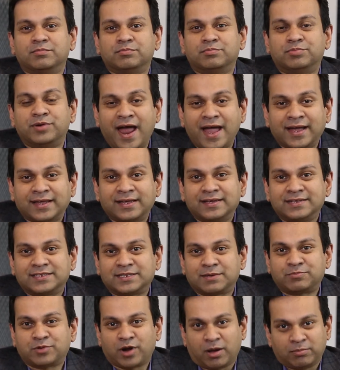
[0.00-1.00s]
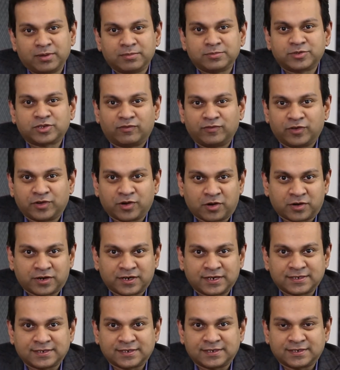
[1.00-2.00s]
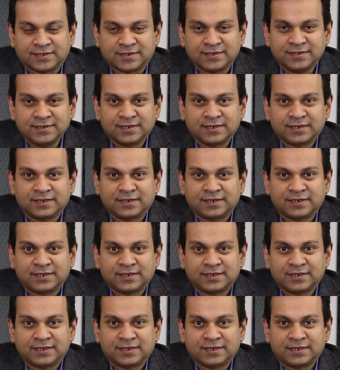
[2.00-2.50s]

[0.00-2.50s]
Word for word: BRAC is a problem-solving organization.